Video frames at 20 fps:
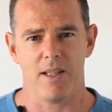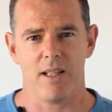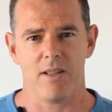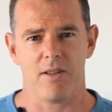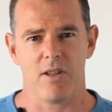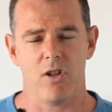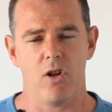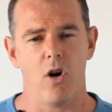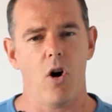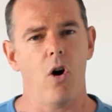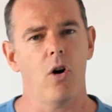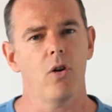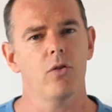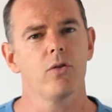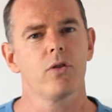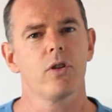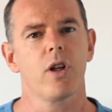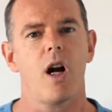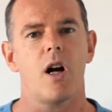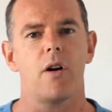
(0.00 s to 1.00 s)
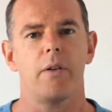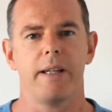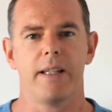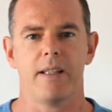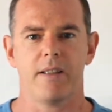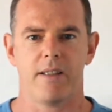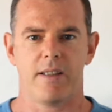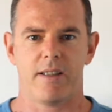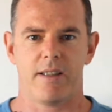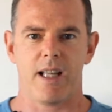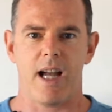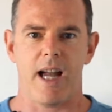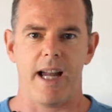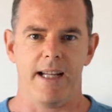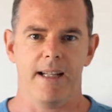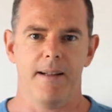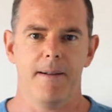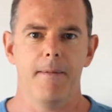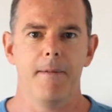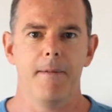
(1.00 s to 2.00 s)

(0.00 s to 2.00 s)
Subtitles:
It's an ongoing state.